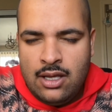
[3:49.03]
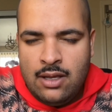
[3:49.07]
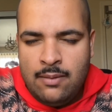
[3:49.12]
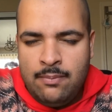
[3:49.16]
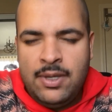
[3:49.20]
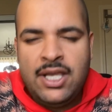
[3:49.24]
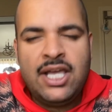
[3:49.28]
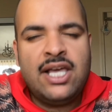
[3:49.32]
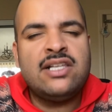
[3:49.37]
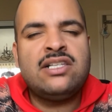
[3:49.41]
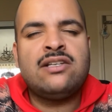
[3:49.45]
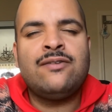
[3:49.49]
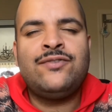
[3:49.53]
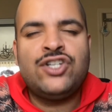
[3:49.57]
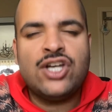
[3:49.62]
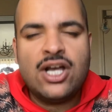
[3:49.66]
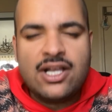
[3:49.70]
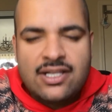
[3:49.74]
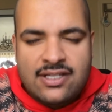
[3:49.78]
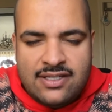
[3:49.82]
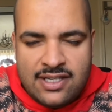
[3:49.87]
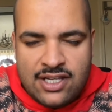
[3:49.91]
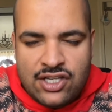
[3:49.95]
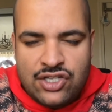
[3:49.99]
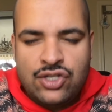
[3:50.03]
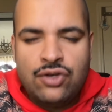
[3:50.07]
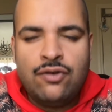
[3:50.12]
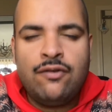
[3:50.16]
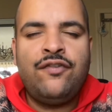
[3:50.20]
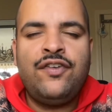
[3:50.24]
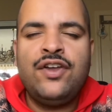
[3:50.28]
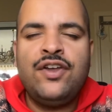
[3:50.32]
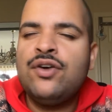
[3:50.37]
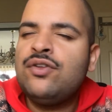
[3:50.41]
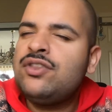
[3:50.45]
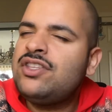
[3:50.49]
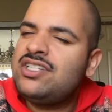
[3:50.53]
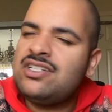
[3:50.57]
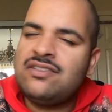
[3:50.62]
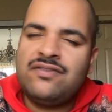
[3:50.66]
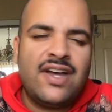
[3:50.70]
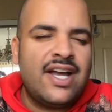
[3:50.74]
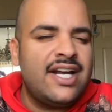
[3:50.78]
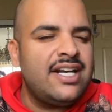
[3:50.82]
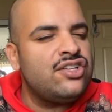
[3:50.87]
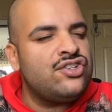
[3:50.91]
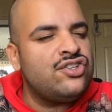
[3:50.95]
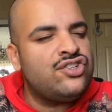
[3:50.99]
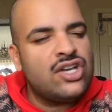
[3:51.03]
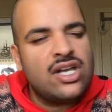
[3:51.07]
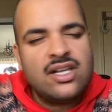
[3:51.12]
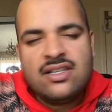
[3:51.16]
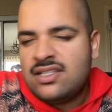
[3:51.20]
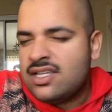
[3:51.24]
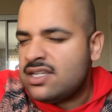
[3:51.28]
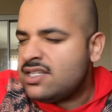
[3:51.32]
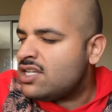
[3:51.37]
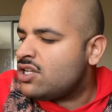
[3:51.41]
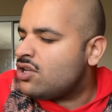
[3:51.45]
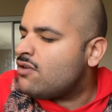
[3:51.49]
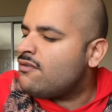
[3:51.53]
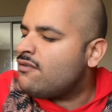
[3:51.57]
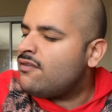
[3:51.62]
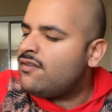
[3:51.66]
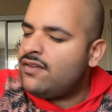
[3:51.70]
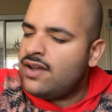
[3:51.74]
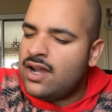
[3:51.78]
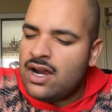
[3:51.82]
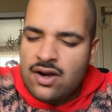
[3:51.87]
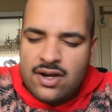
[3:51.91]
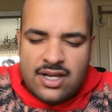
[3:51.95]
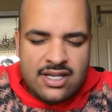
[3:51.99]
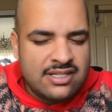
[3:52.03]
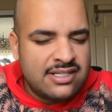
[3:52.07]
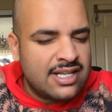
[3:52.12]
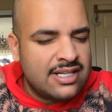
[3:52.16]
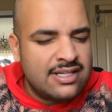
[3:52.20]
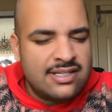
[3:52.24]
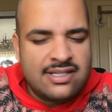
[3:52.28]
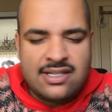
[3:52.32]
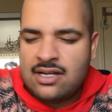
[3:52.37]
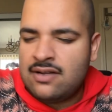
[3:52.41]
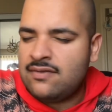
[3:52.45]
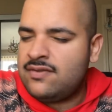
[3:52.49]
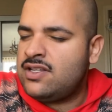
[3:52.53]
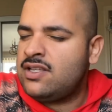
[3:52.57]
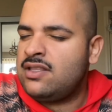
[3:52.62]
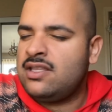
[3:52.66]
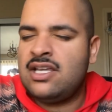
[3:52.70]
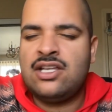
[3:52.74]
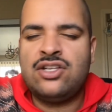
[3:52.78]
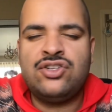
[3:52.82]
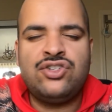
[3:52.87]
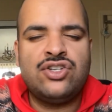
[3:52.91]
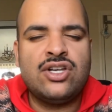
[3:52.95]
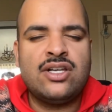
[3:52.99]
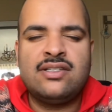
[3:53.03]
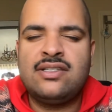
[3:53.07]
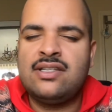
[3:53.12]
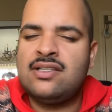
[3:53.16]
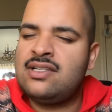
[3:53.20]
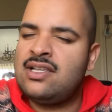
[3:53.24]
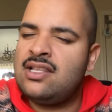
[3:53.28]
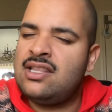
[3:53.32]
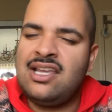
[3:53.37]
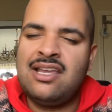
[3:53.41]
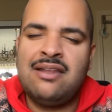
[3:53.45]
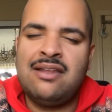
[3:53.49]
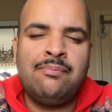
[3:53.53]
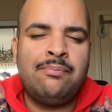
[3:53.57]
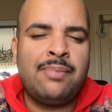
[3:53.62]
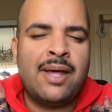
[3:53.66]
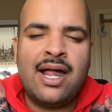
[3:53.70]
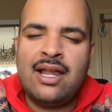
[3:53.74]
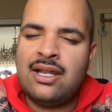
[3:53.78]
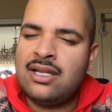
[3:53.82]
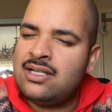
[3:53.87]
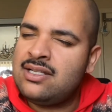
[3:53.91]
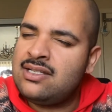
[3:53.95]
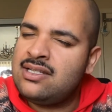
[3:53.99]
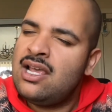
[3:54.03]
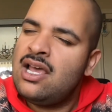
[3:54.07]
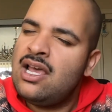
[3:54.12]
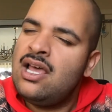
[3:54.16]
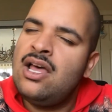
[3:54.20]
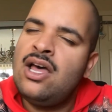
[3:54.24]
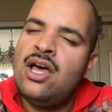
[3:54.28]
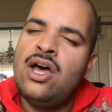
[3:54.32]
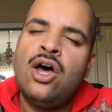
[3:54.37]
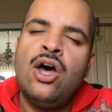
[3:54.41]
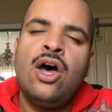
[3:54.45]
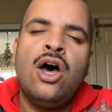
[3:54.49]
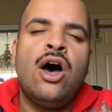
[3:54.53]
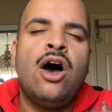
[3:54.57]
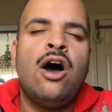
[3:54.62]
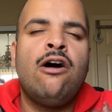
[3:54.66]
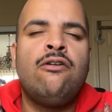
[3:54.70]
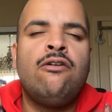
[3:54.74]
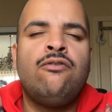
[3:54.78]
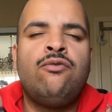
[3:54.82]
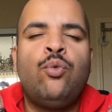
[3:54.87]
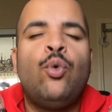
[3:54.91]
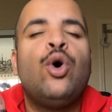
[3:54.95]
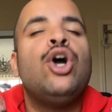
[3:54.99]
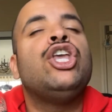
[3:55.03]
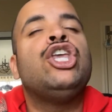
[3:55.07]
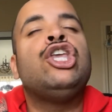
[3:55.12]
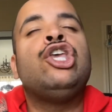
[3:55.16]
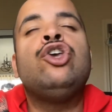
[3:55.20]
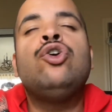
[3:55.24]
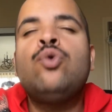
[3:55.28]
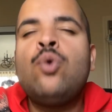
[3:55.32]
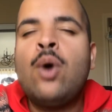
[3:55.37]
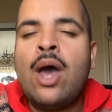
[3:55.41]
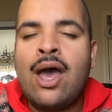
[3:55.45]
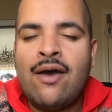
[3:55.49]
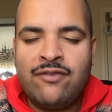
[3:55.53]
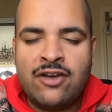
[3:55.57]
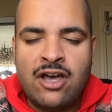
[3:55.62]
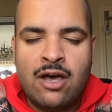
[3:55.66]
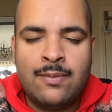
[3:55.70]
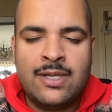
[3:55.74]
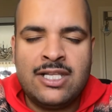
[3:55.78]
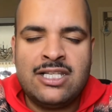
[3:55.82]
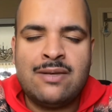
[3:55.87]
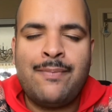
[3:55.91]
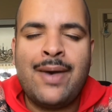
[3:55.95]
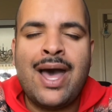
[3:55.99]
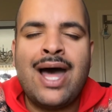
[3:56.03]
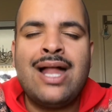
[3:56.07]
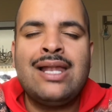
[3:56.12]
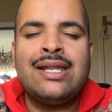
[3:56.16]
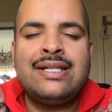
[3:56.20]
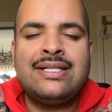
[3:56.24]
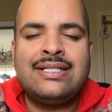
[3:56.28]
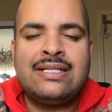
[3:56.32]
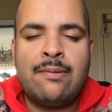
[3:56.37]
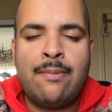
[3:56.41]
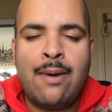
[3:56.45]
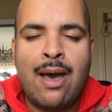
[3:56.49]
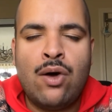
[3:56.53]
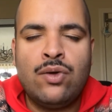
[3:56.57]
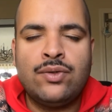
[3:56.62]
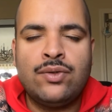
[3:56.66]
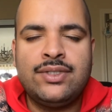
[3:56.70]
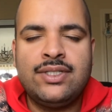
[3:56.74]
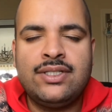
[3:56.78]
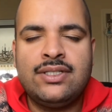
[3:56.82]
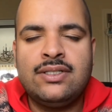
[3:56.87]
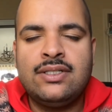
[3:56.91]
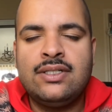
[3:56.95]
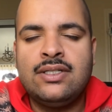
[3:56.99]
Because of justice, you feel the divine injustice and you're very sensitive to the injustice and the imbalance of what you have come into balance about.